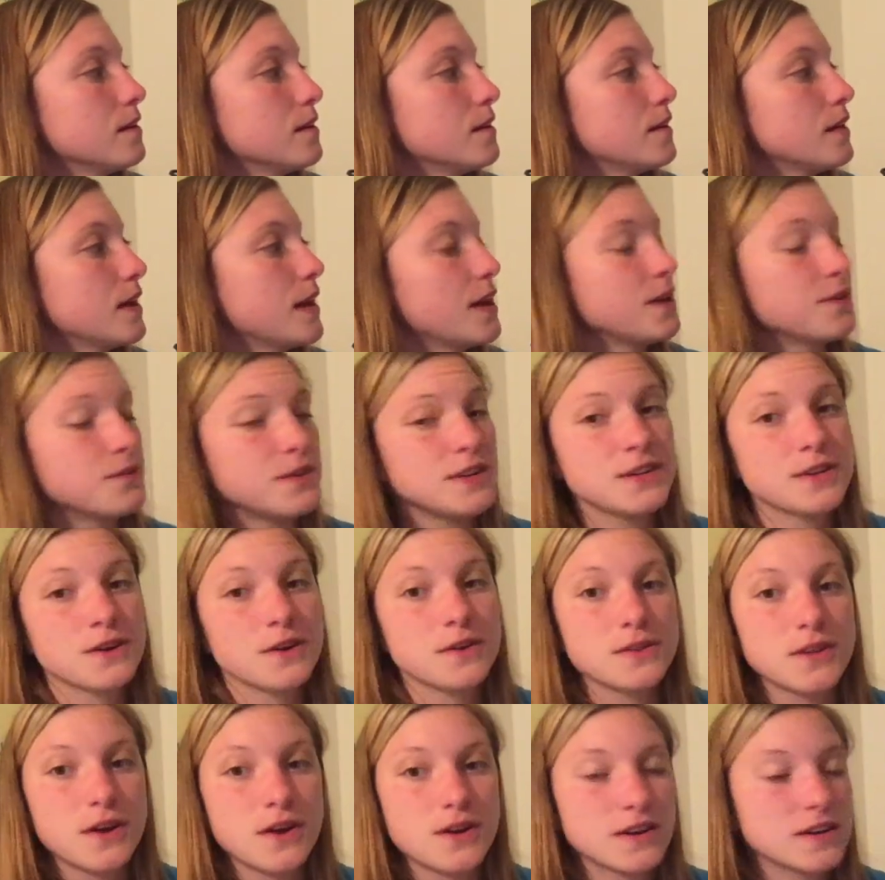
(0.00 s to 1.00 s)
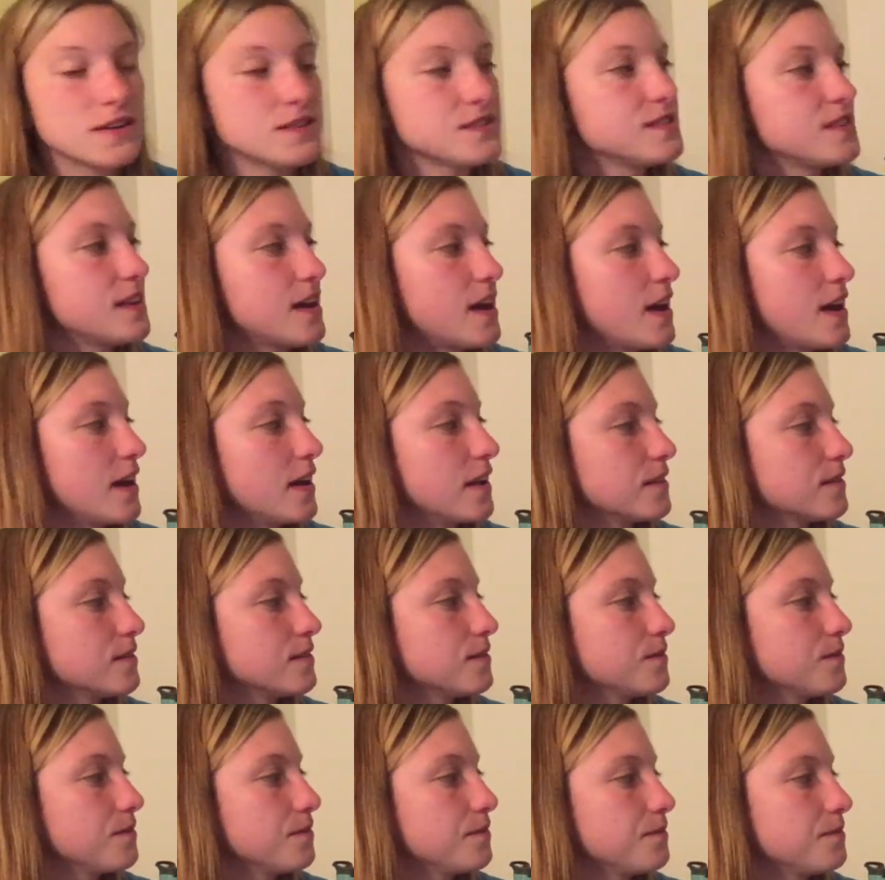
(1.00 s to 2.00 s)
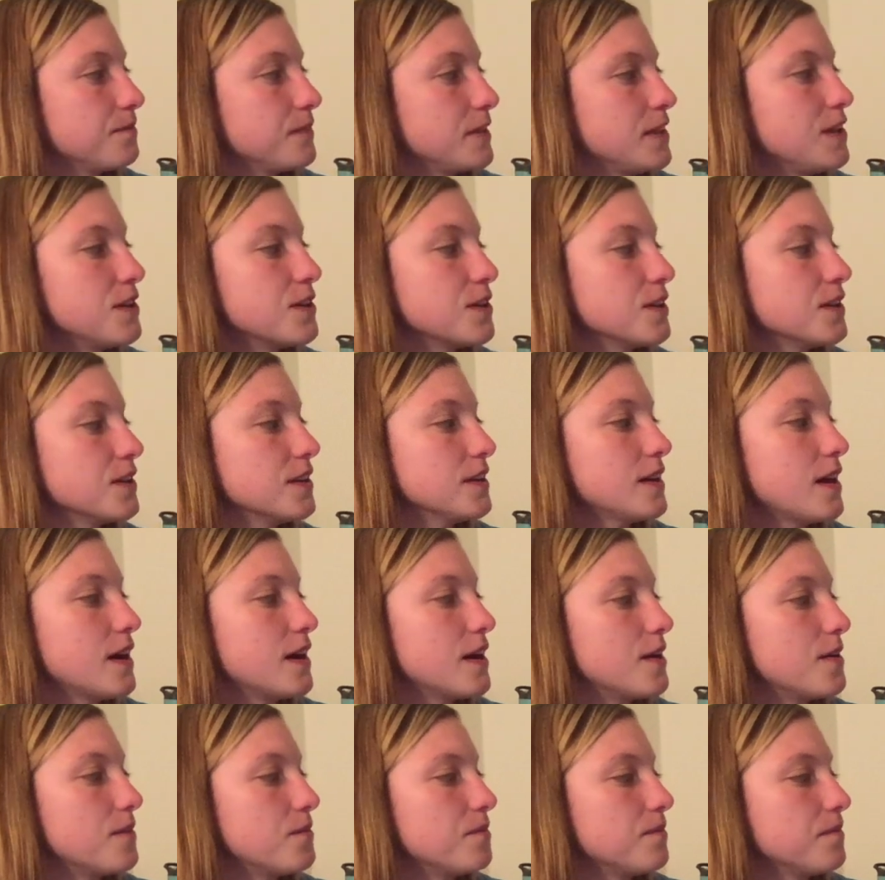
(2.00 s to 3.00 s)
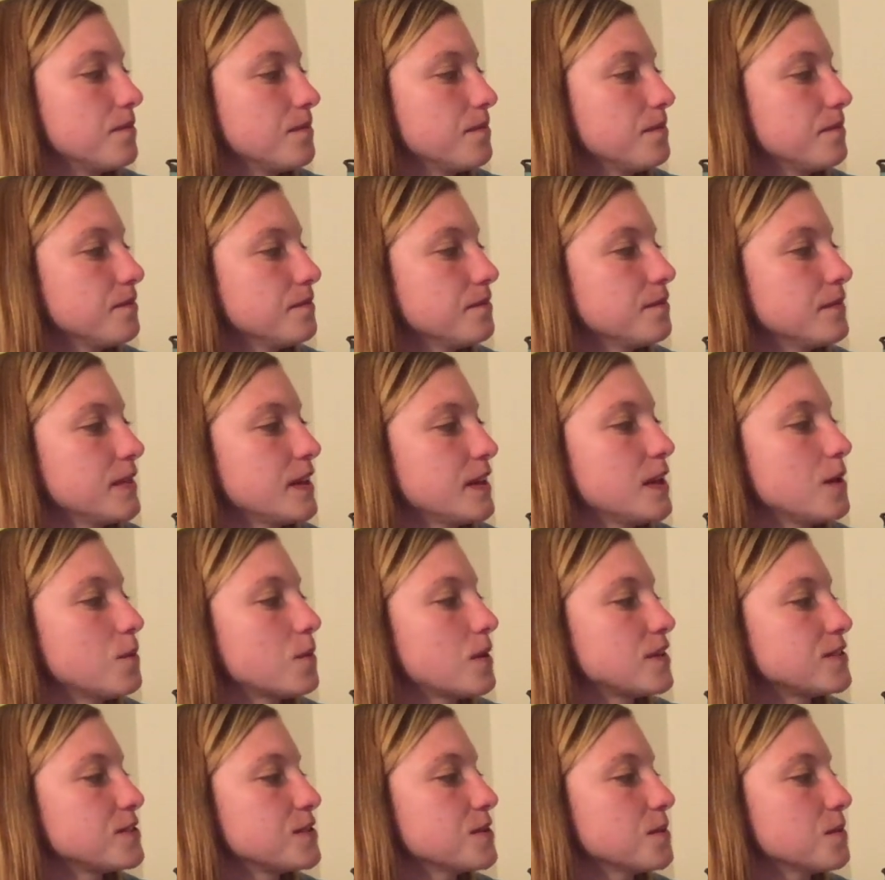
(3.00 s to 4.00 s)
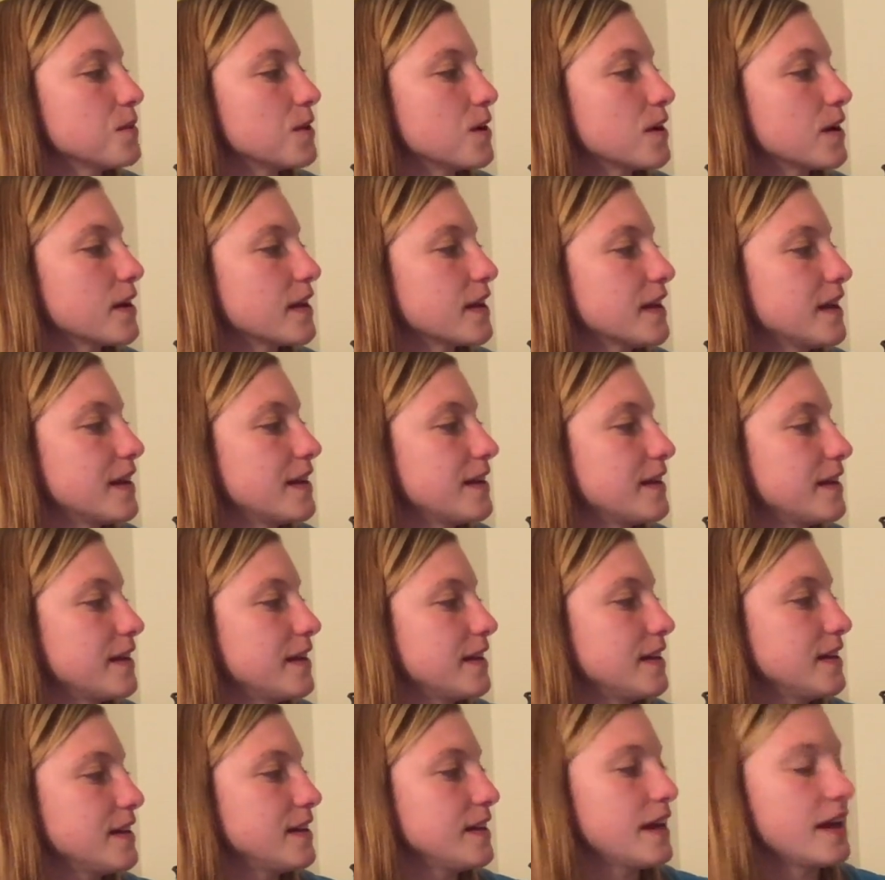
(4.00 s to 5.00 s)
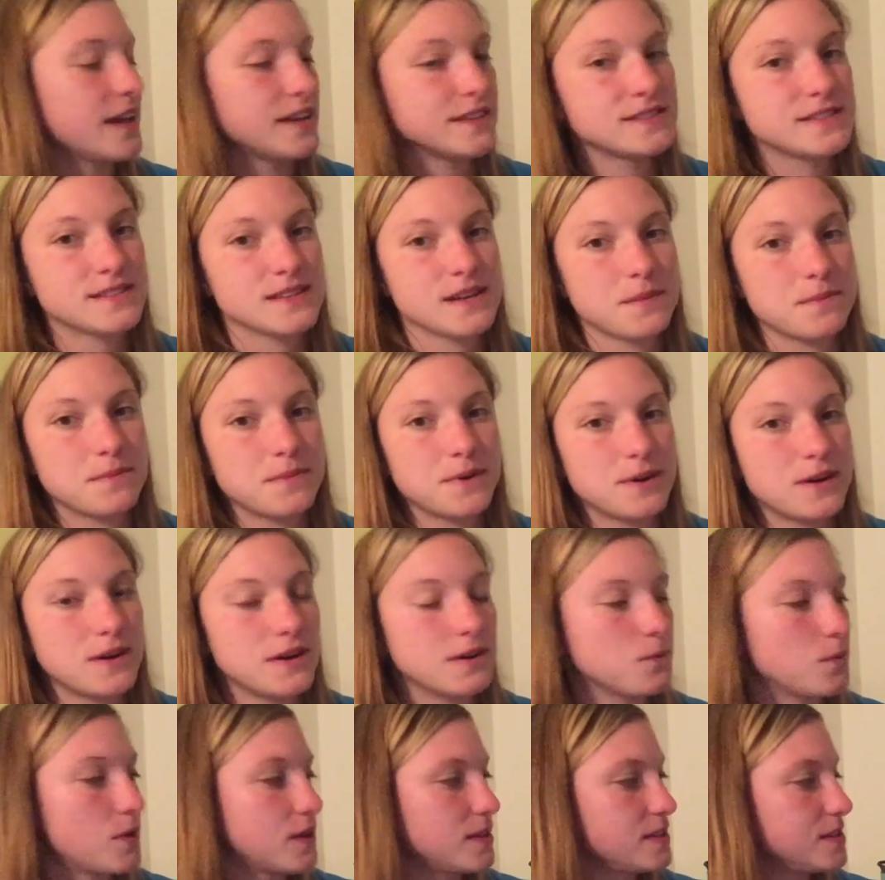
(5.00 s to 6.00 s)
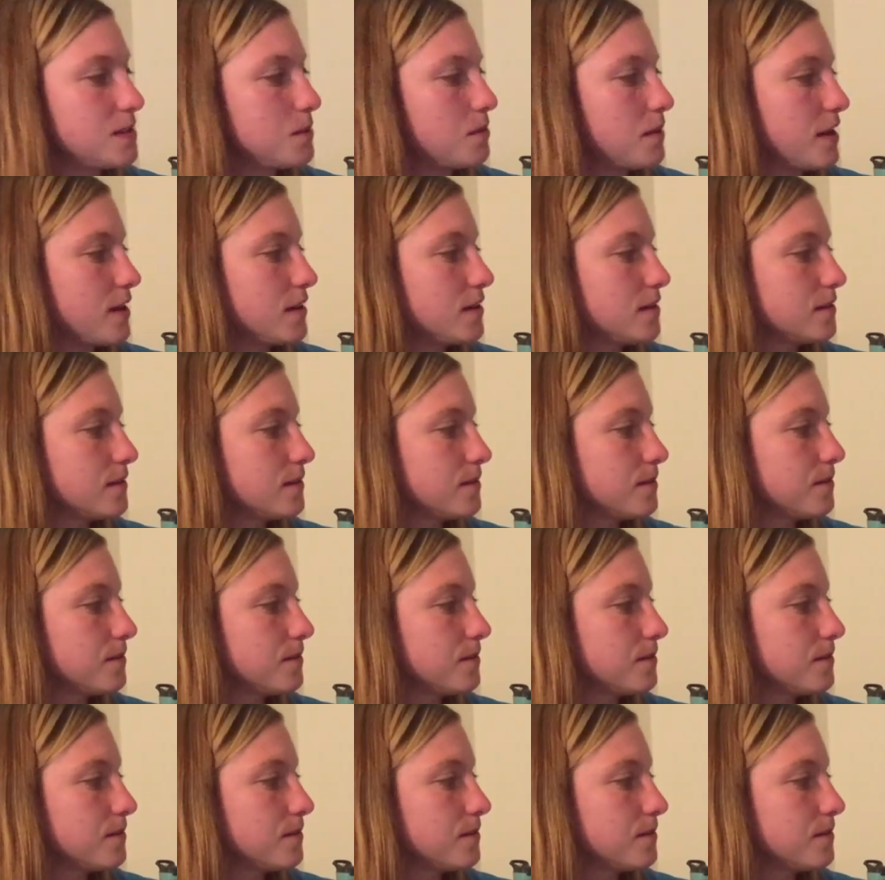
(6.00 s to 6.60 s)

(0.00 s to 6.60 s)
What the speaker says: Henry no longer sang. He couldn't hum. He went to work, and at night he ate supper and went to bed.